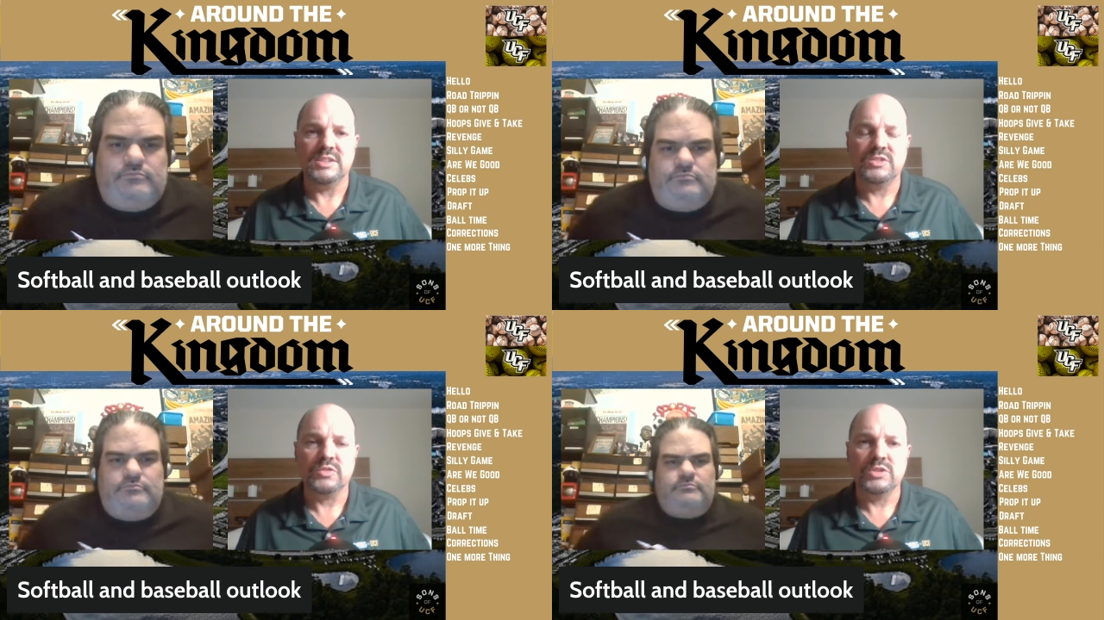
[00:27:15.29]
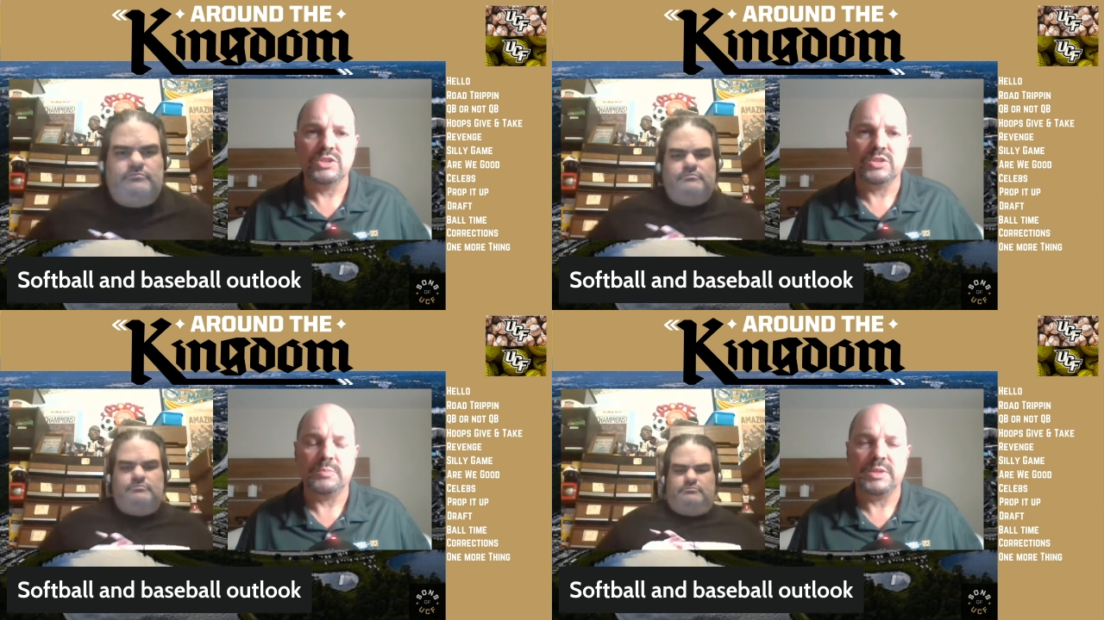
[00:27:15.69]
Speaker 1: It's first
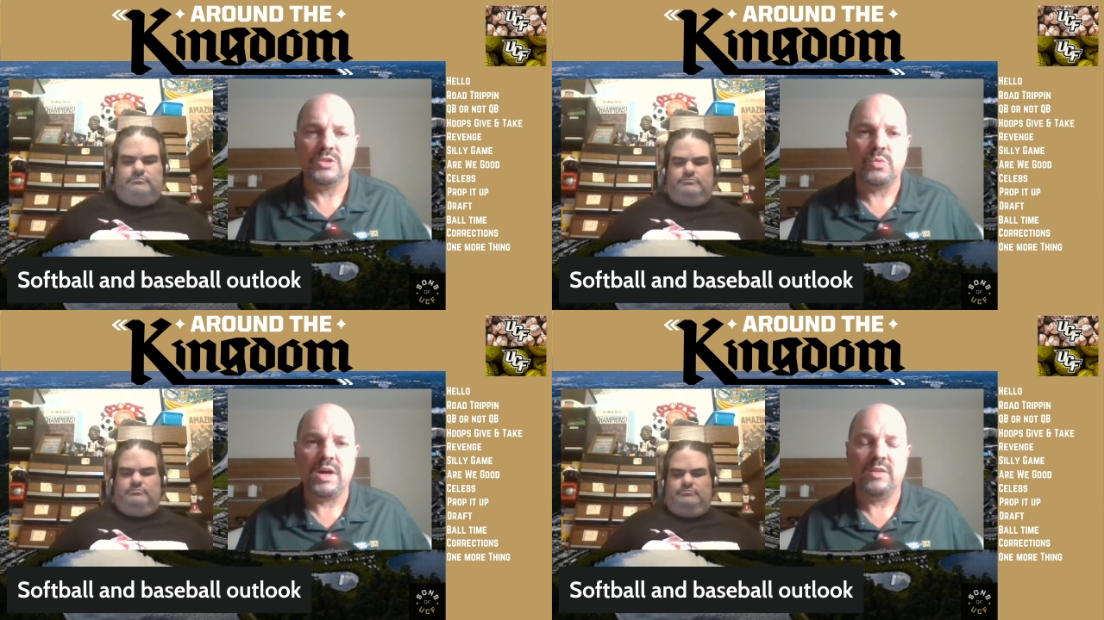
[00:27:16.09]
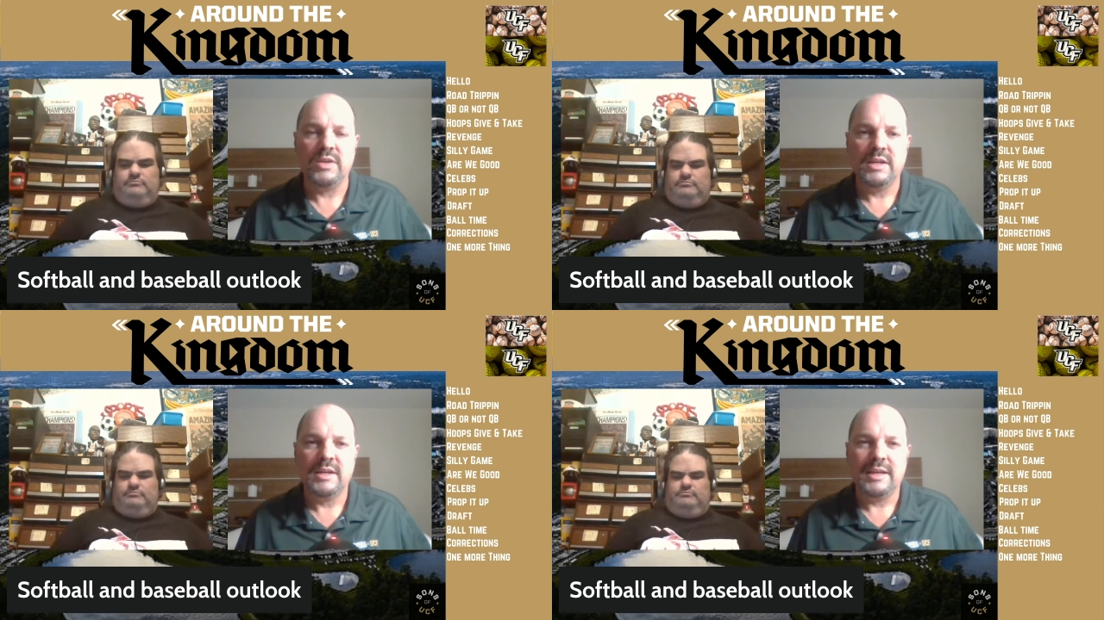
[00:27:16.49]
year of the Big 12,
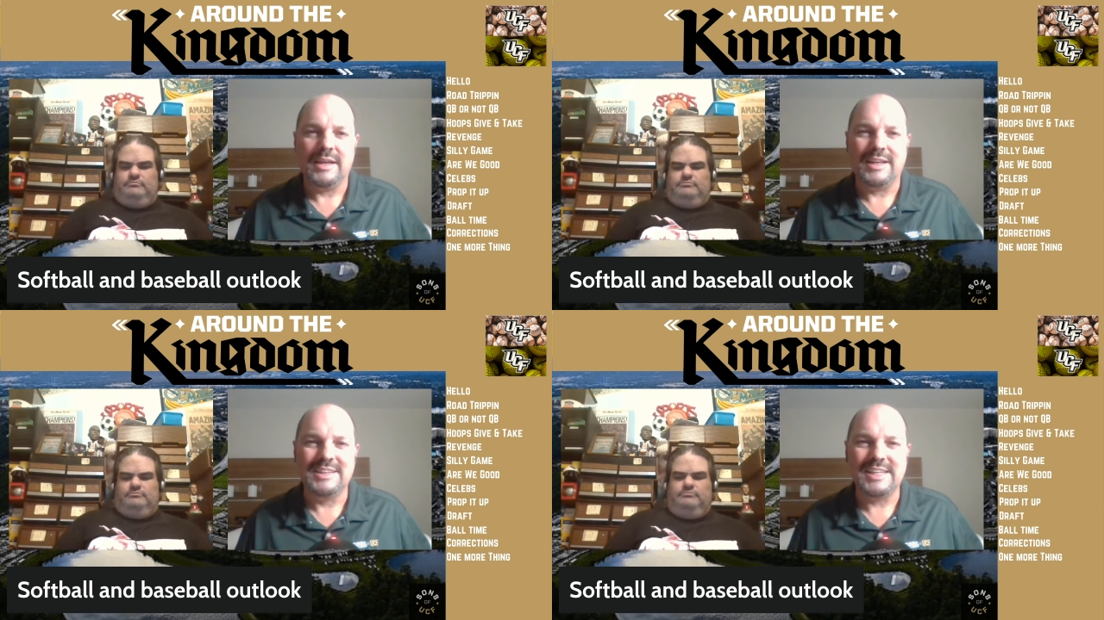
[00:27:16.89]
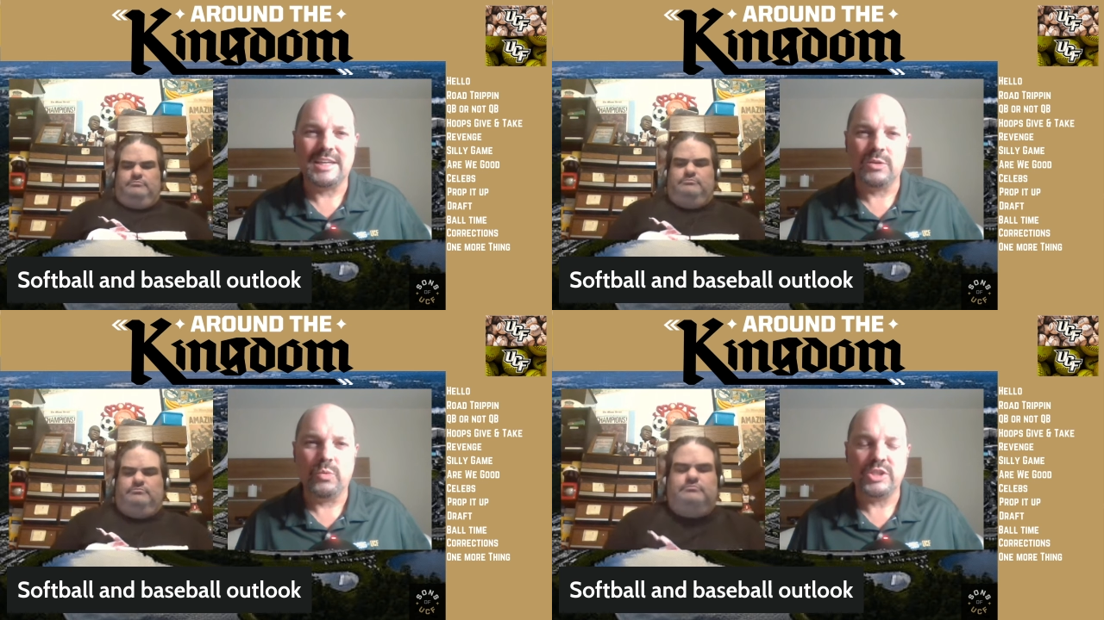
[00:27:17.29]
a league
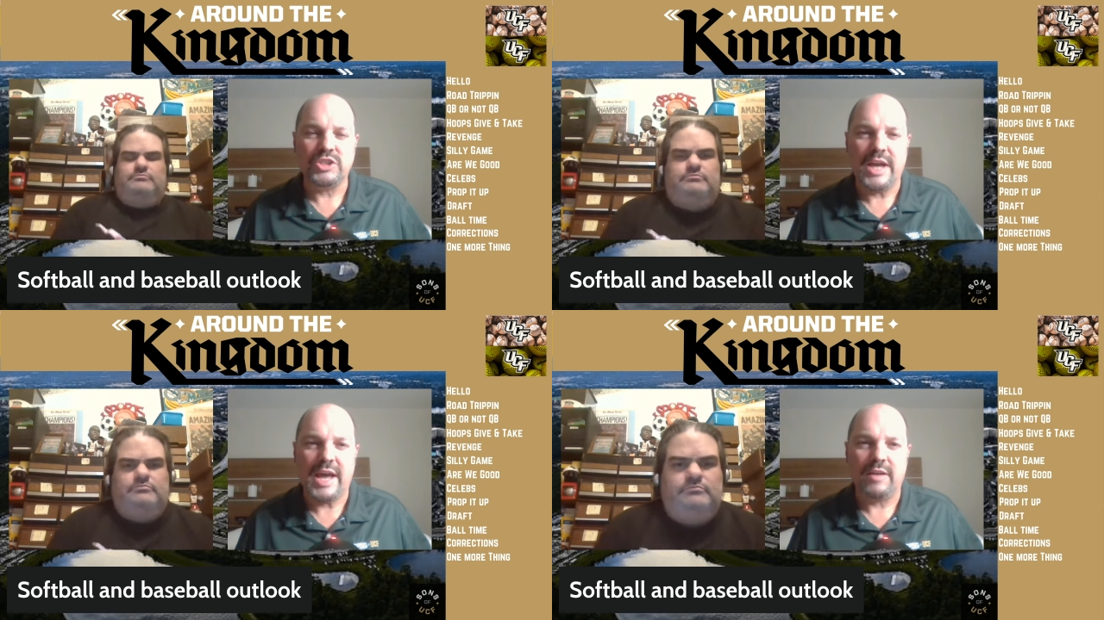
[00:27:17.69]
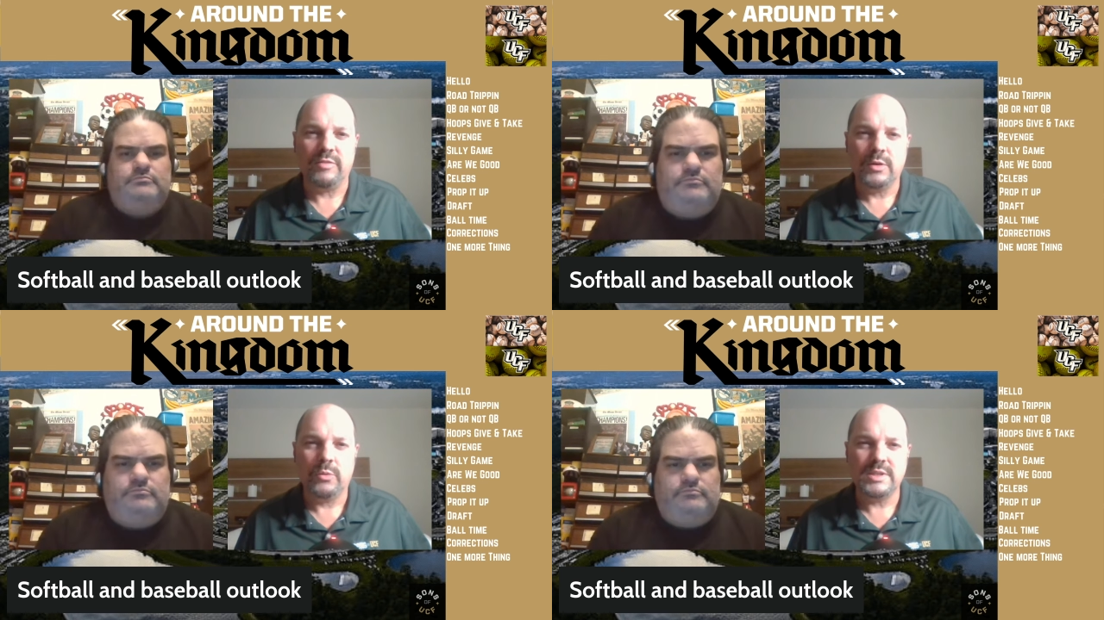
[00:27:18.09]
in which you
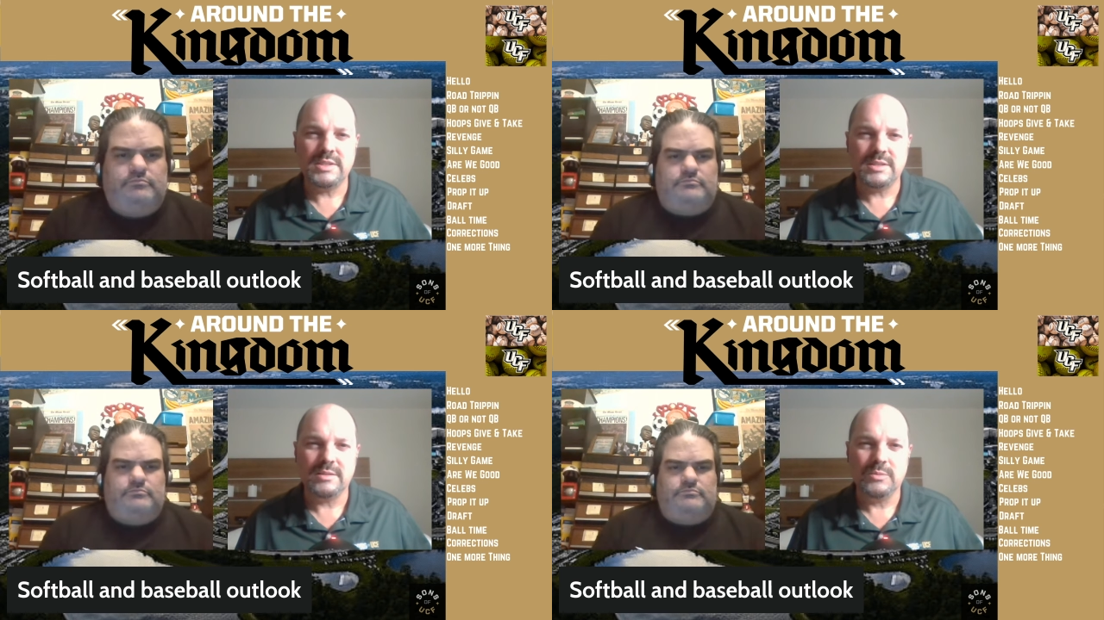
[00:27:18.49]
have, what is it,